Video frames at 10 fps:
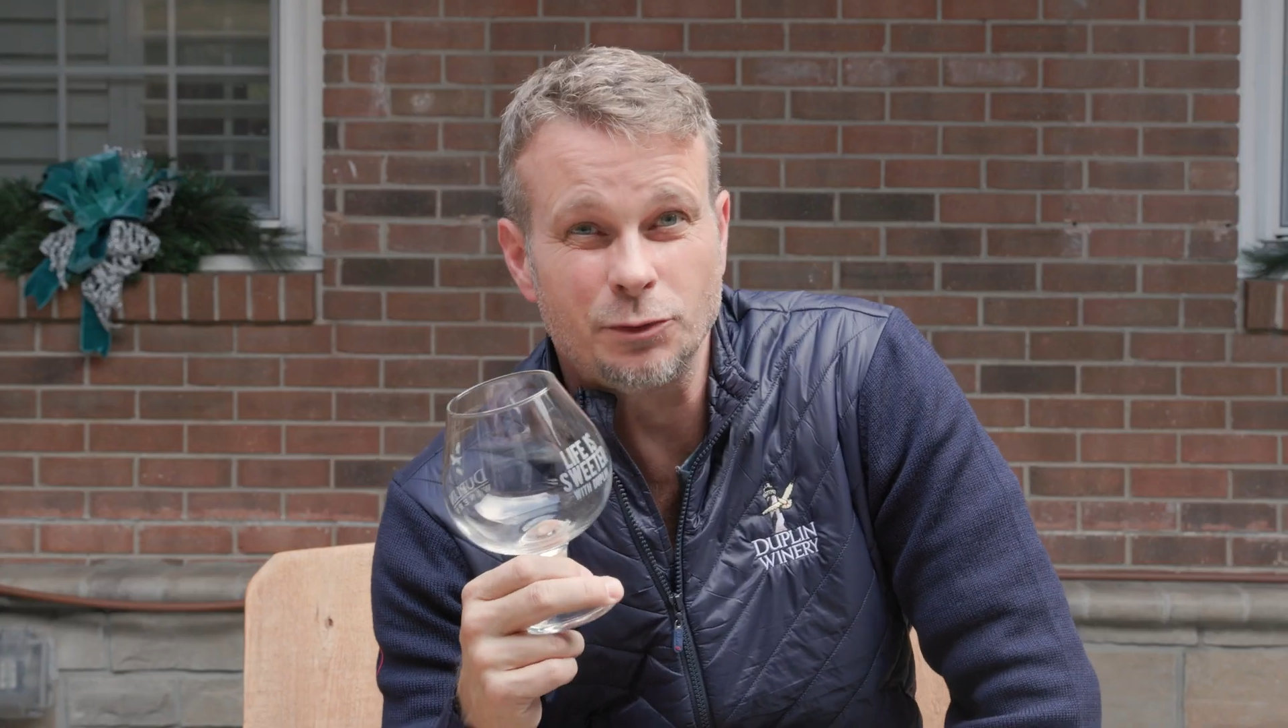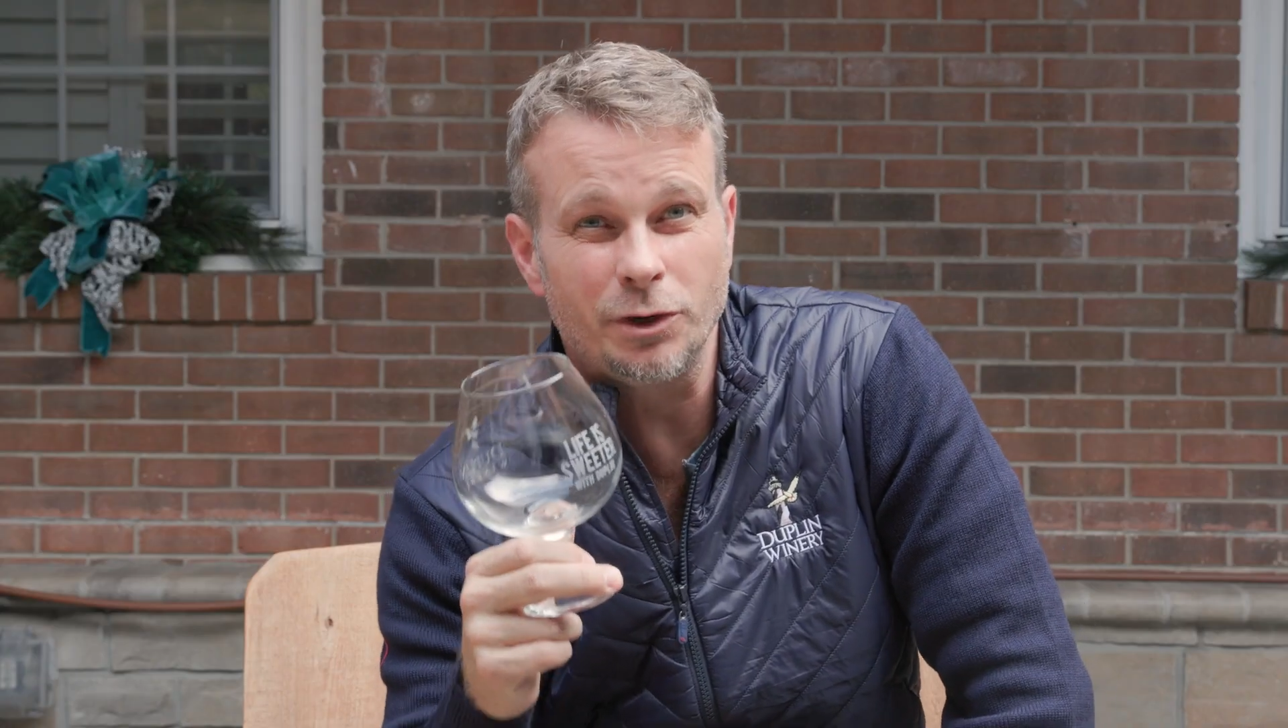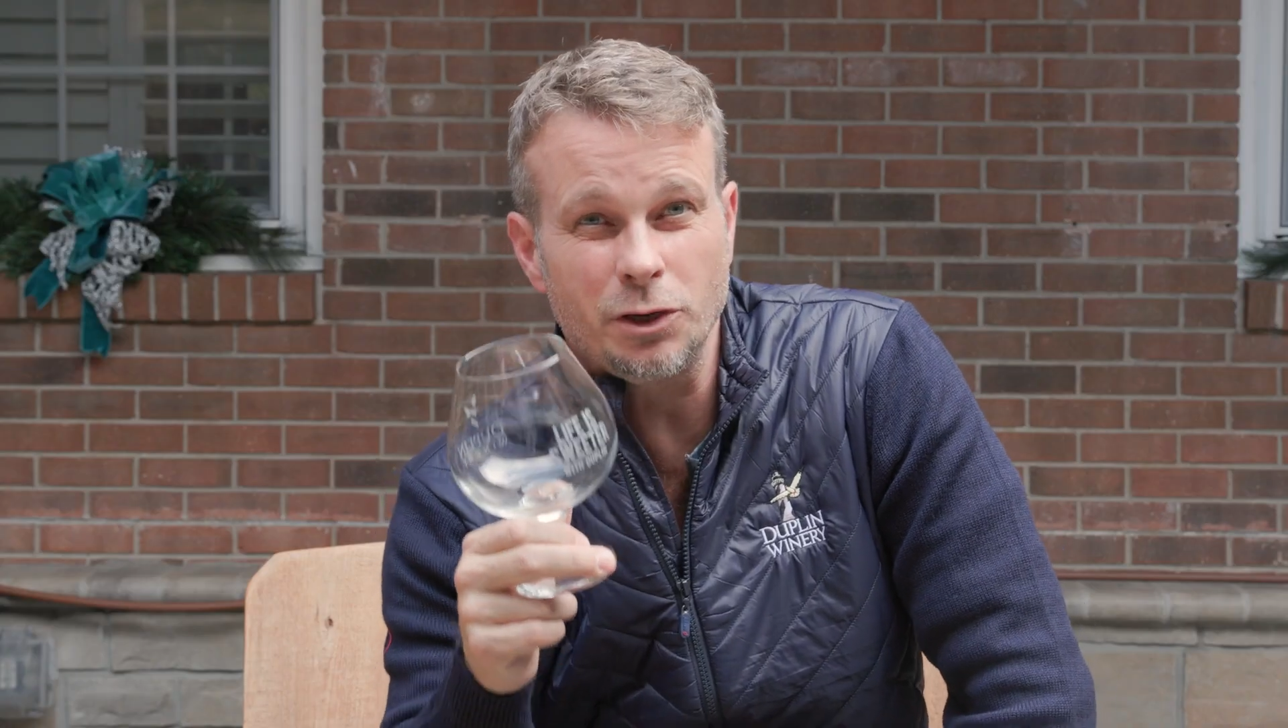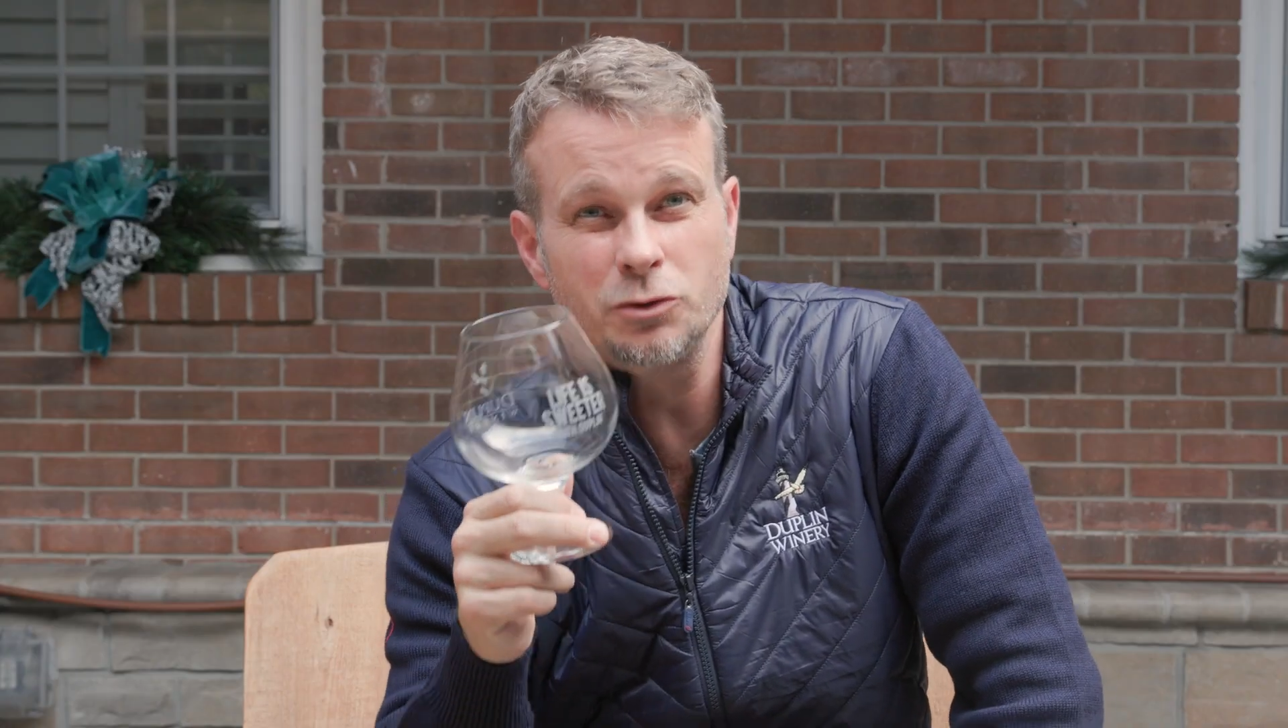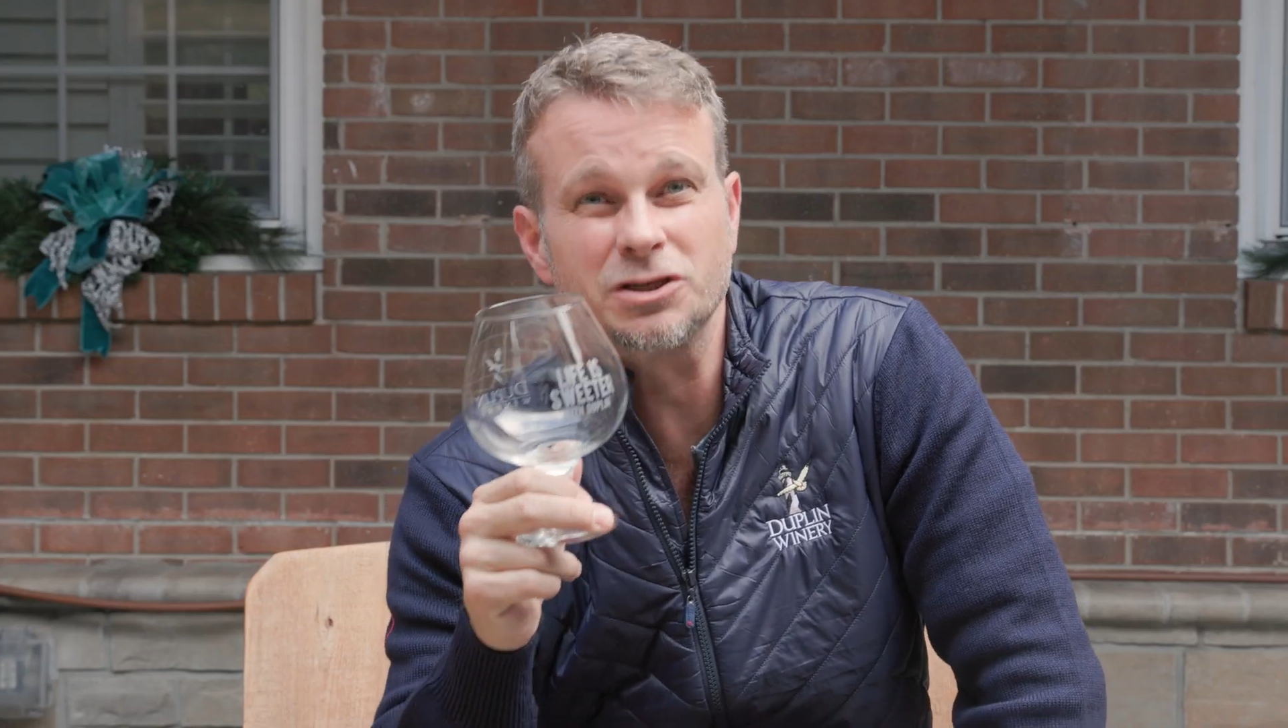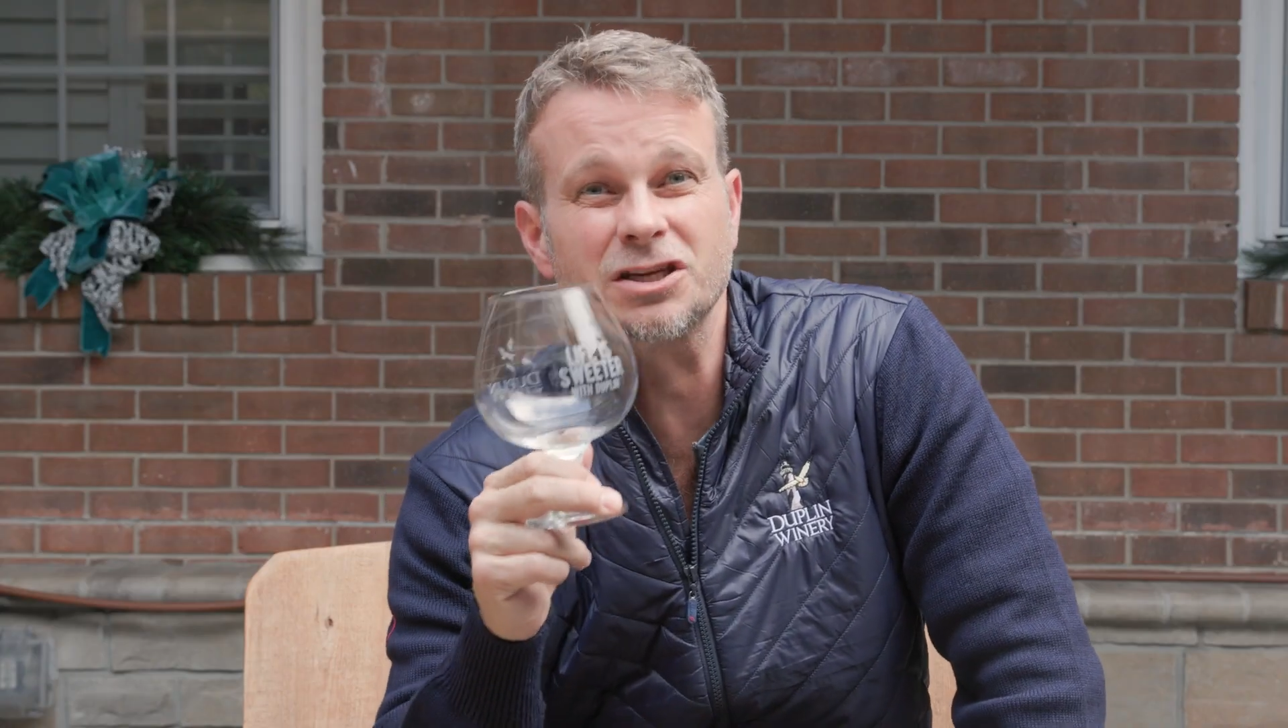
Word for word: You wanna use a